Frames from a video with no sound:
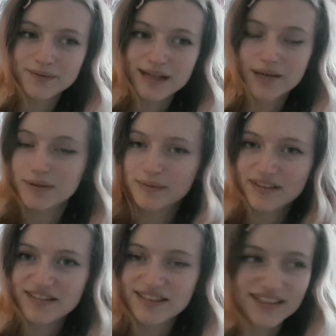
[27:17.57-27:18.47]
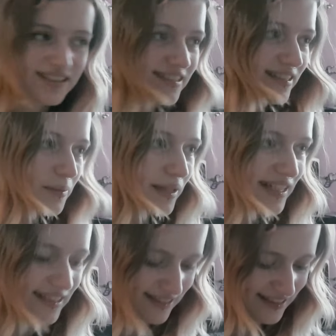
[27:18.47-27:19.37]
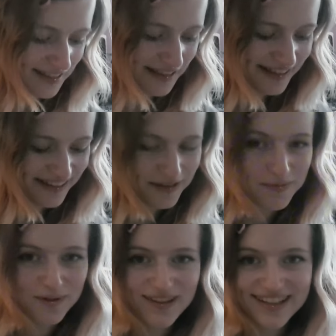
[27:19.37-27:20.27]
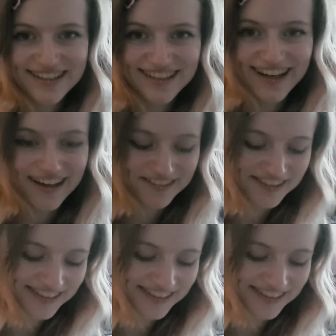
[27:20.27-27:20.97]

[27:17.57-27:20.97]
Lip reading: Happy birthday, sibling. I hope you like the hat.